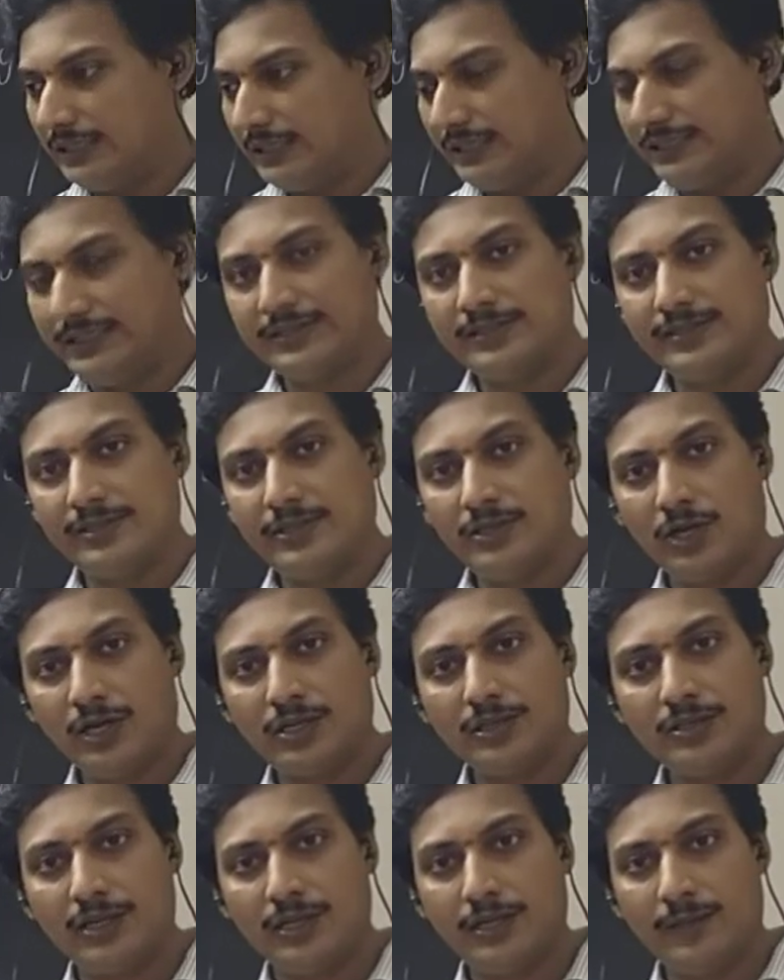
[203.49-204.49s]
it is
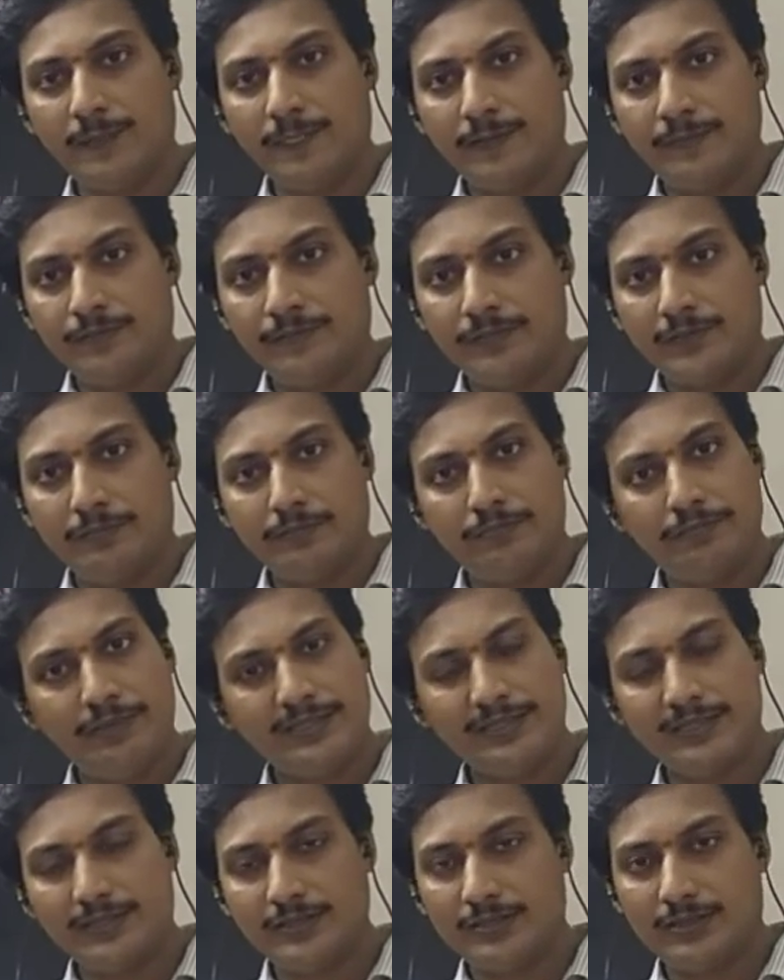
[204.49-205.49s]
not the
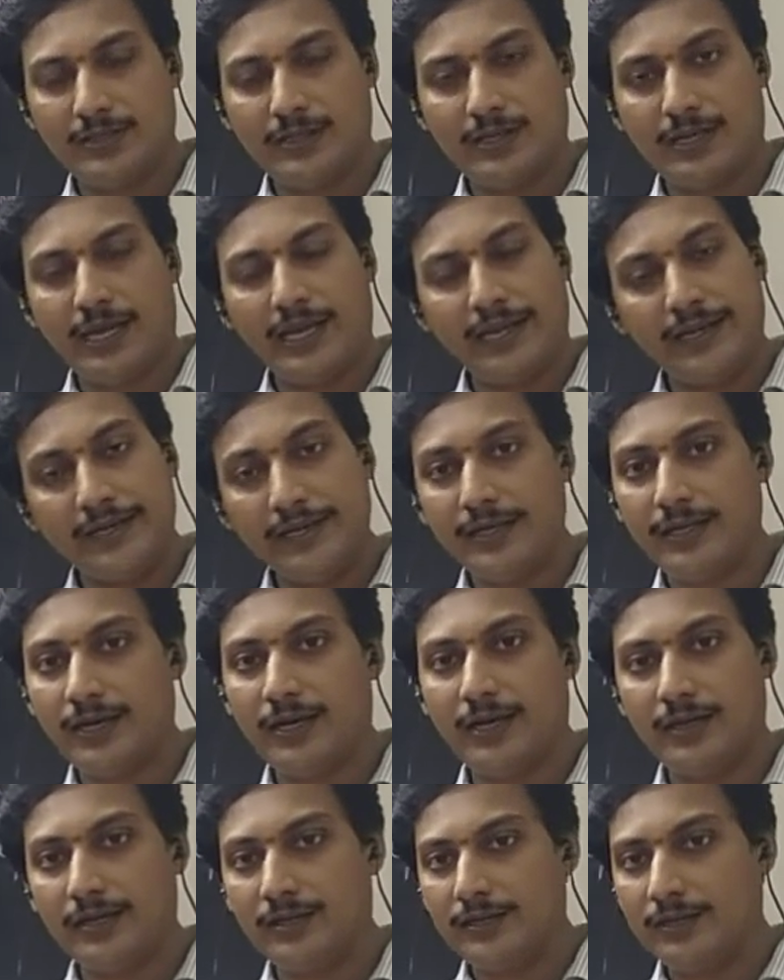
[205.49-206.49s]
best
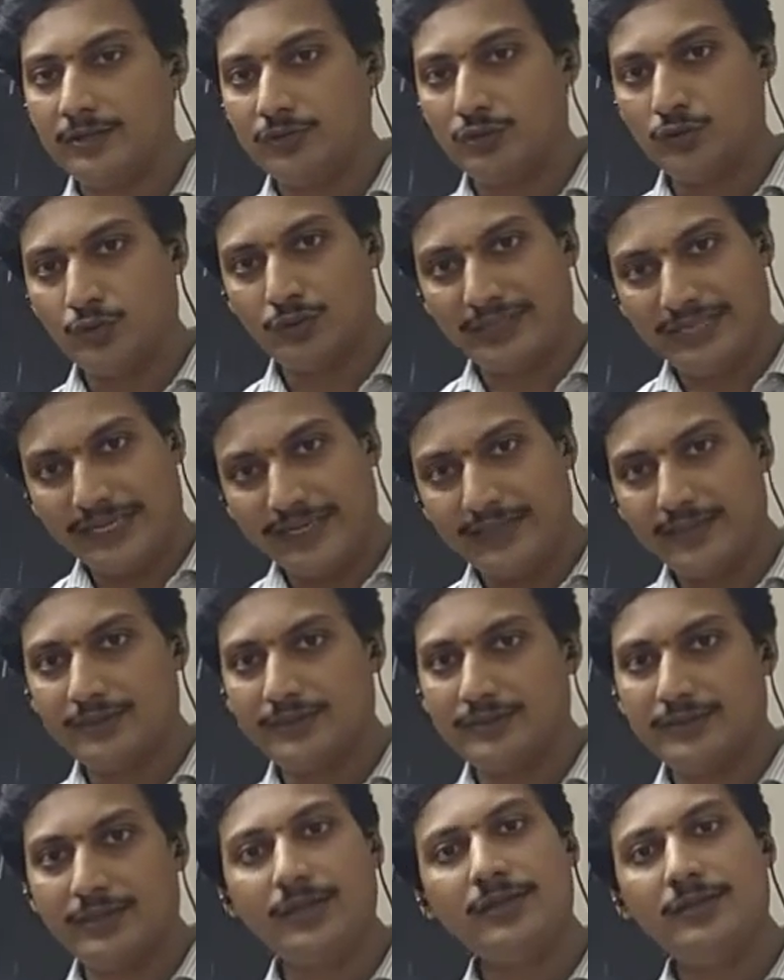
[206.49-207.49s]
idea to
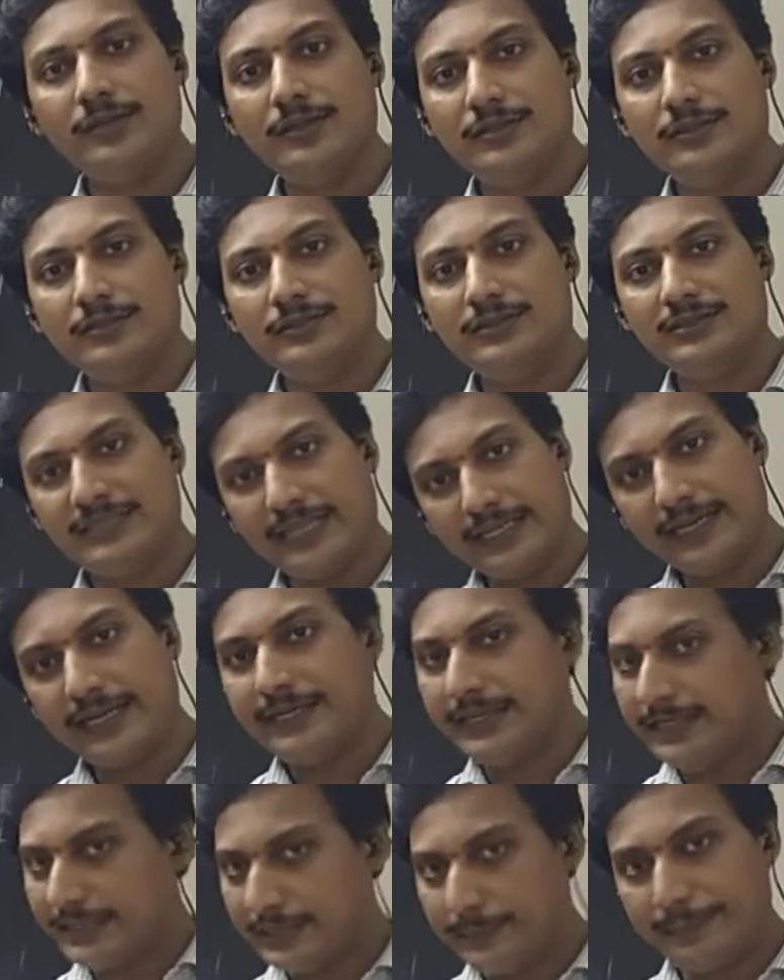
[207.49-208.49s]
get the second
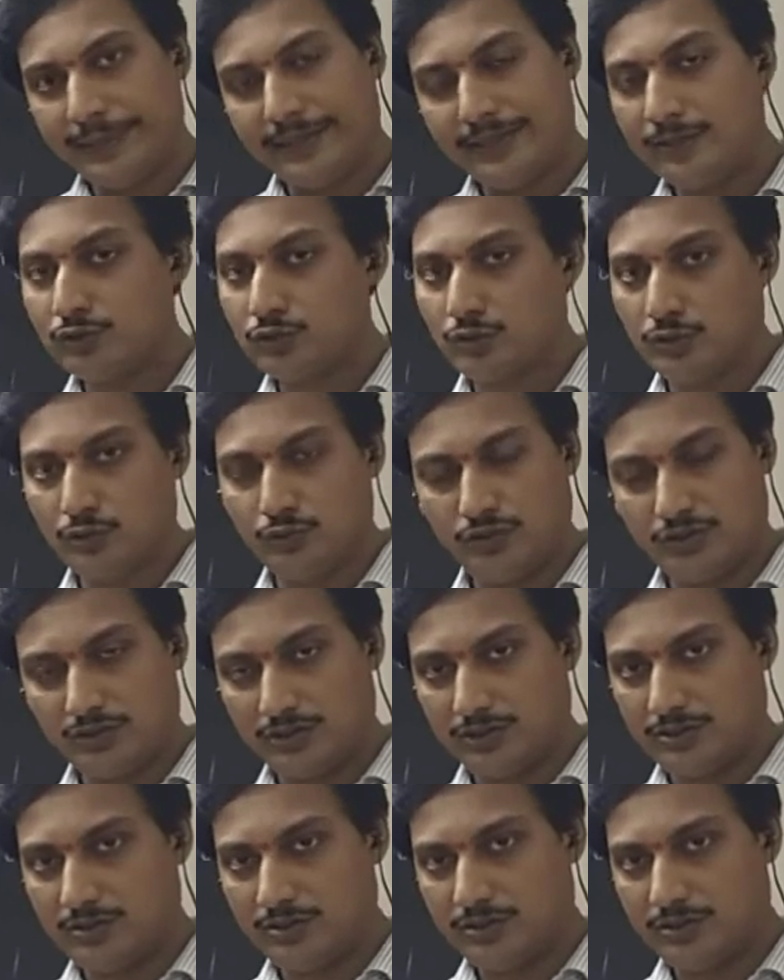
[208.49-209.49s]
independent
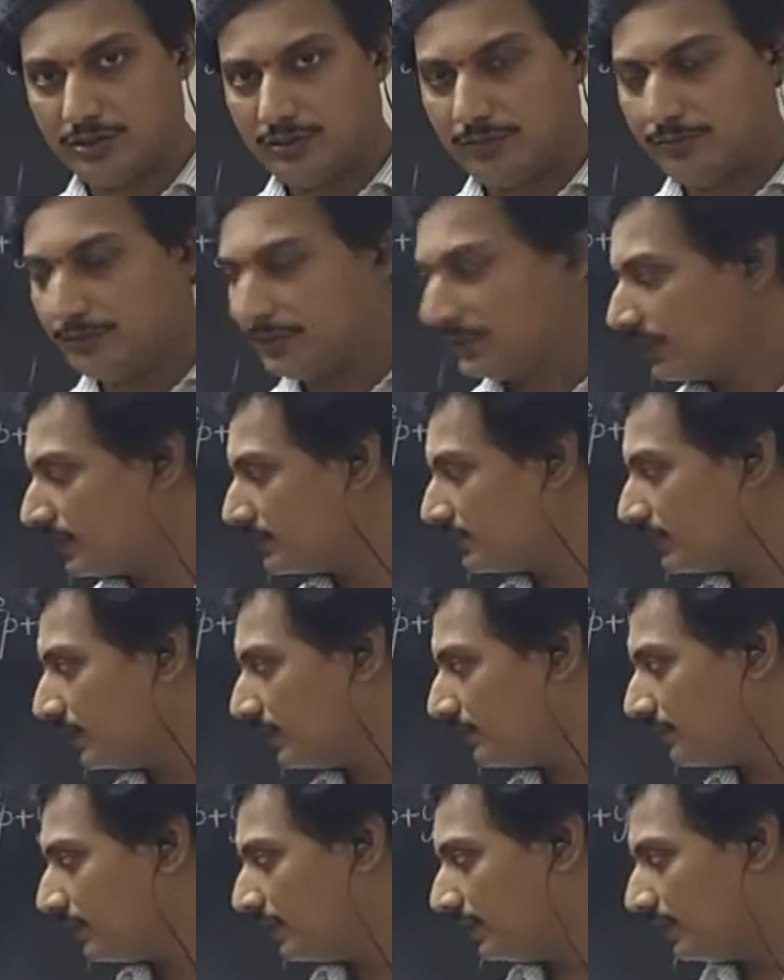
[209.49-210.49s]
solution because
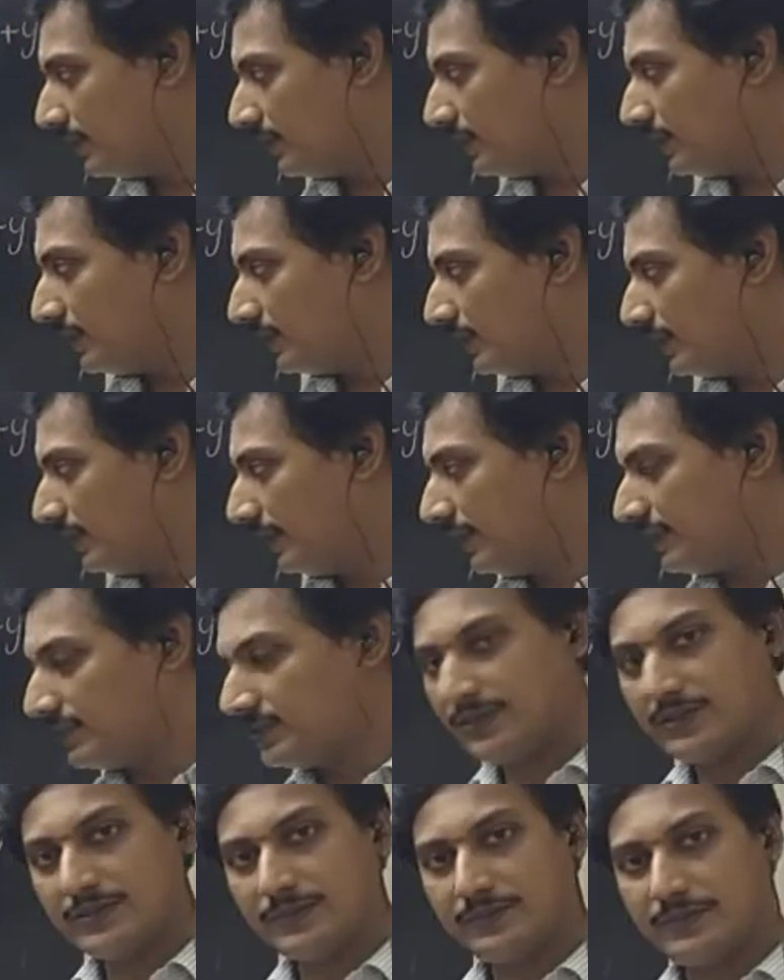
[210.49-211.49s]
of here
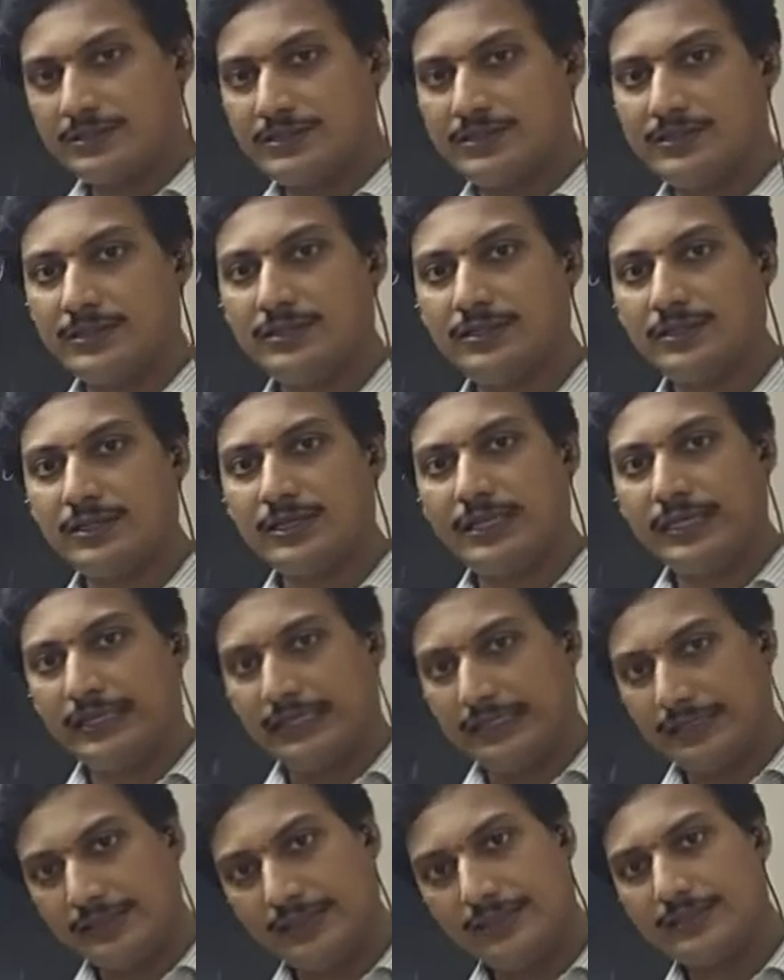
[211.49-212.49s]
x was present
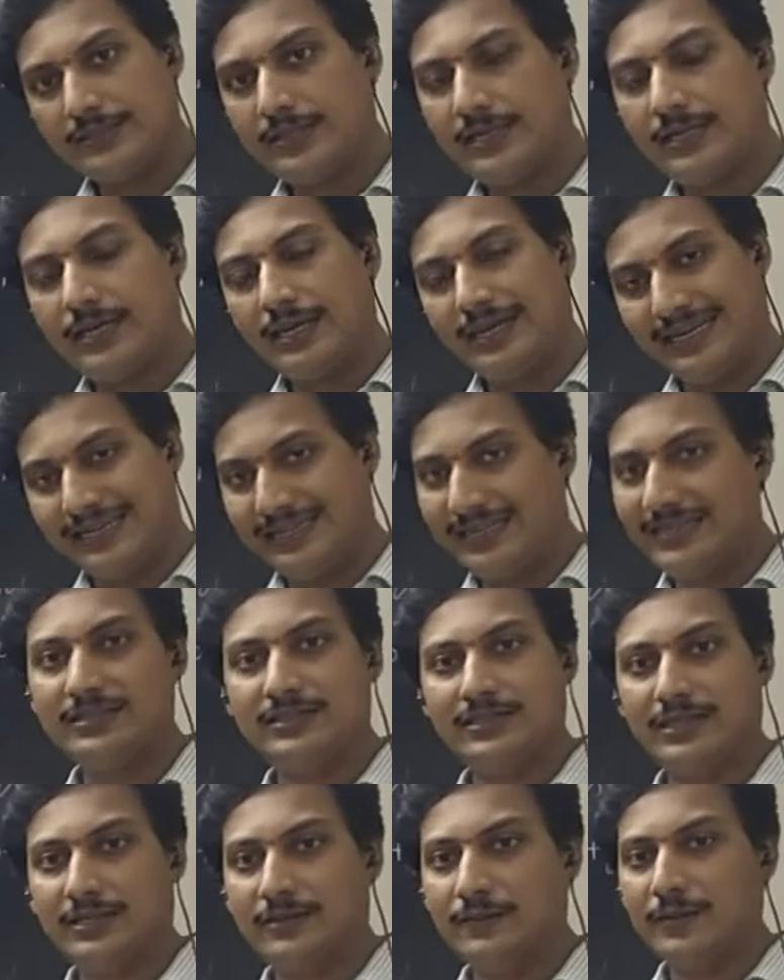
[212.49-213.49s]
in this right hand
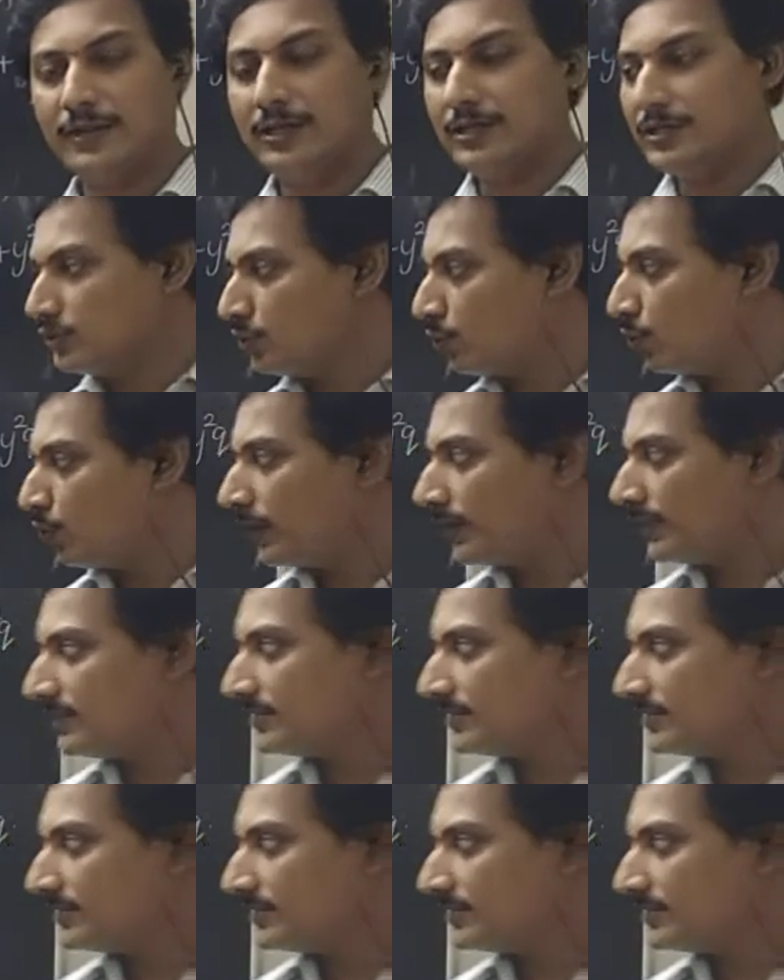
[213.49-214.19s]
side. So what I